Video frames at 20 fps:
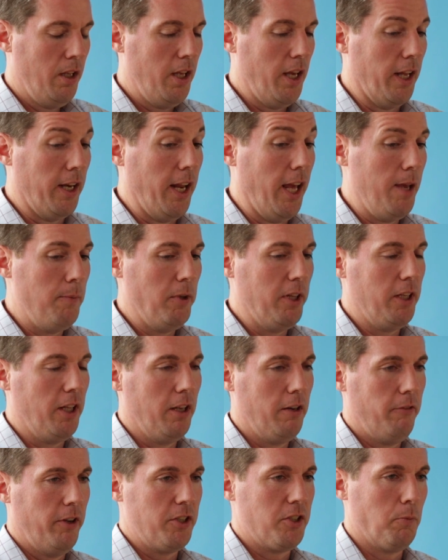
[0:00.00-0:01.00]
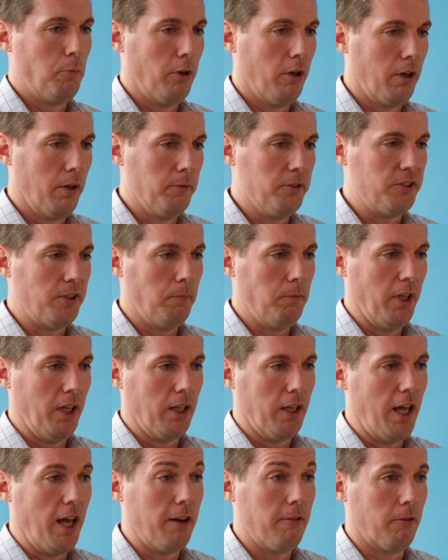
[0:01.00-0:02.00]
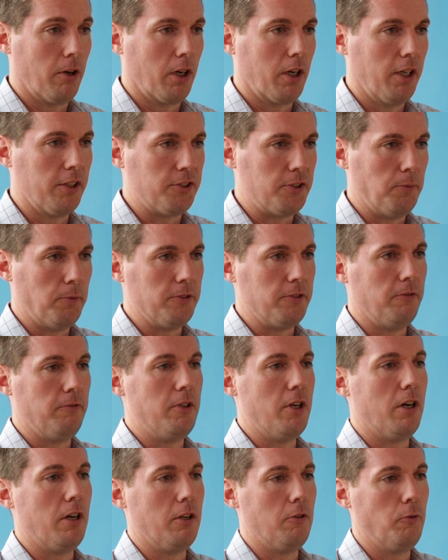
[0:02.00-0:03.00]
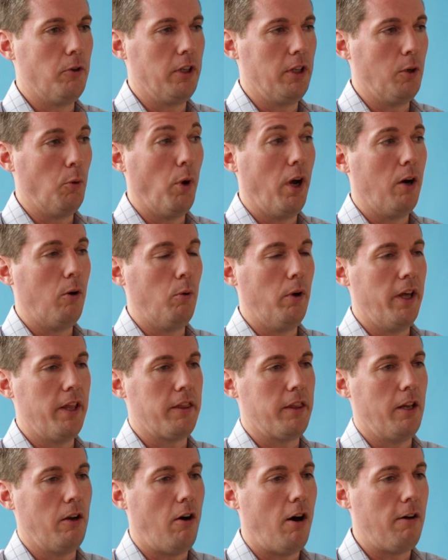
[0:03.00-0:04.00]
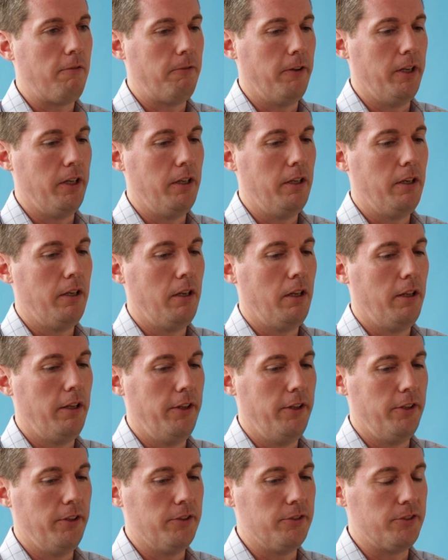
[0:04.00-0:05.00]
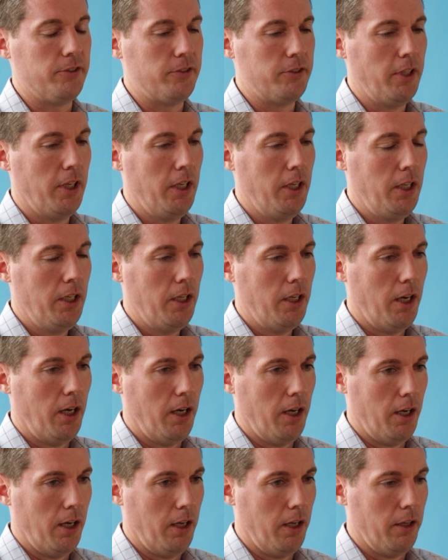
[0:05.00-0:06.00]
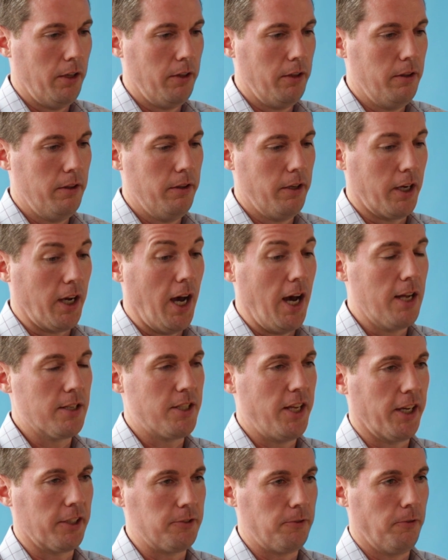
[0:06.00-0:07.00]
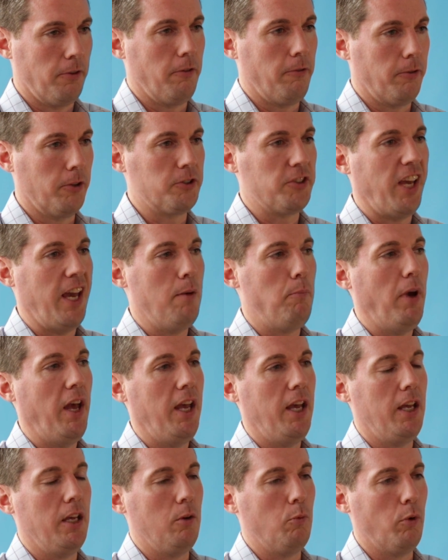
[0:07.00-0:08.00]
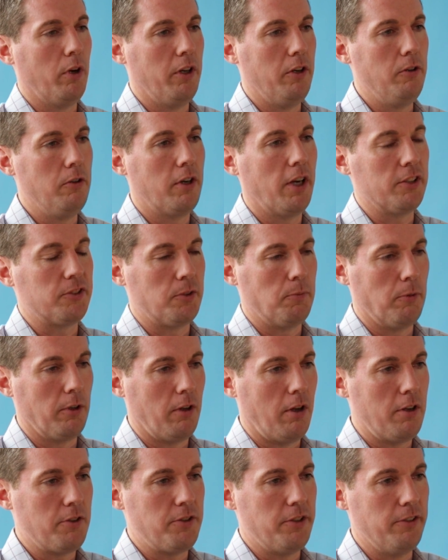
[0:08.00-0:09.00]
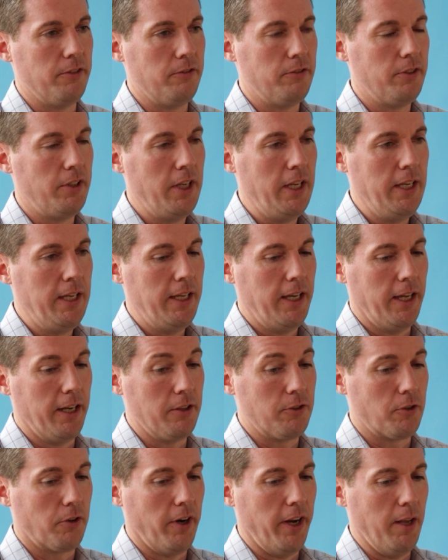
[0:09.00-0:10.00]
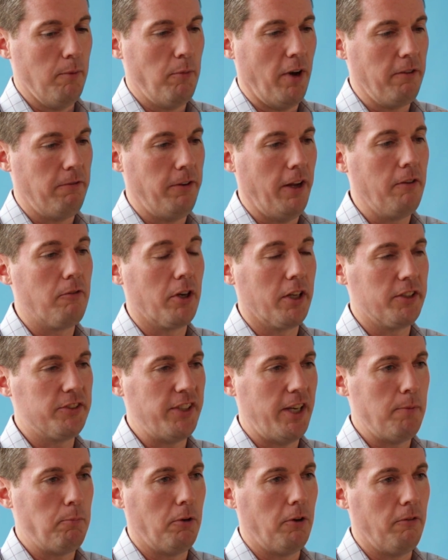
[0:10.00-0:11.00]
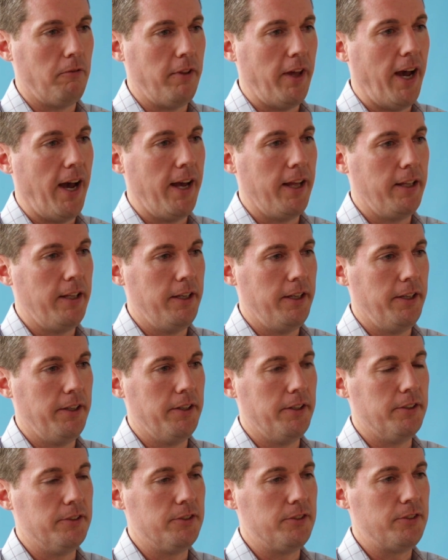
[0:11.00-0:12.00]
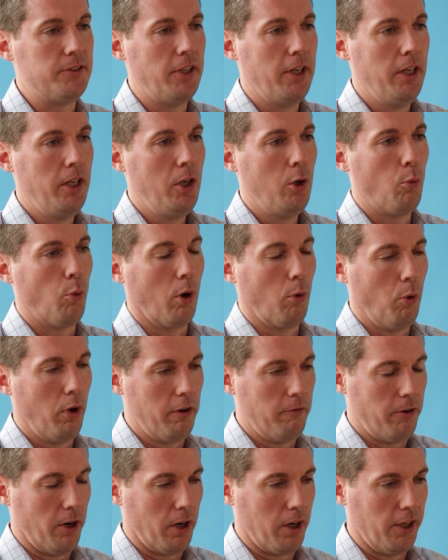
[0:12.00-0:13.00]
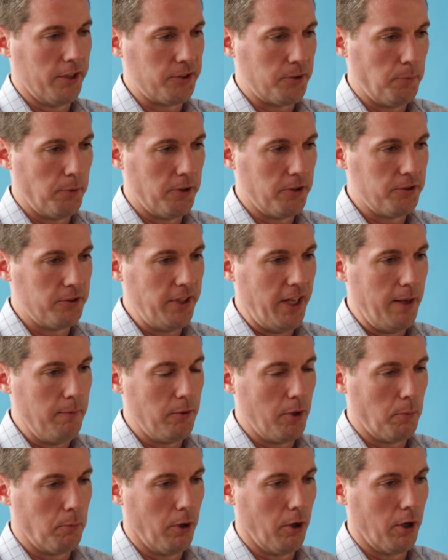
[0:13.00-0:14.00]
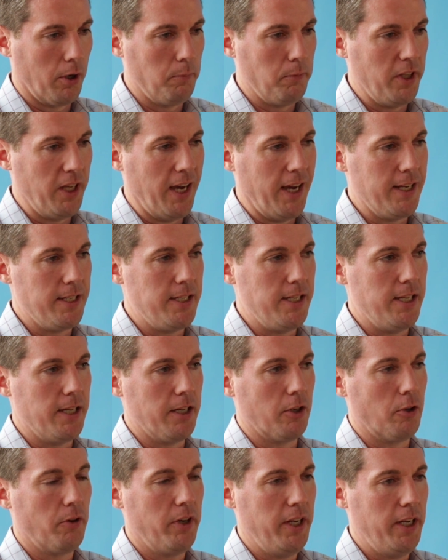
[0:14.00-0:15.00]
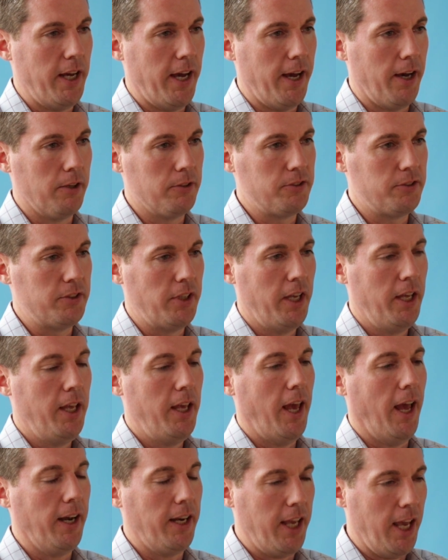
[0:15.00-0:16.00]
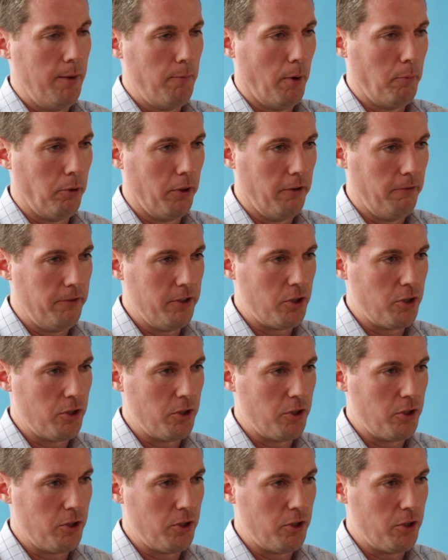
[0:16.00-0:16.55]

Yeah, naming the innovation program is something a lot of our customers have done really well with, and often is the context for the first campaign when a new customer launches, and it's great. My favorite example of that is where one of our customers named their program the Idea Greenhouse and came up with a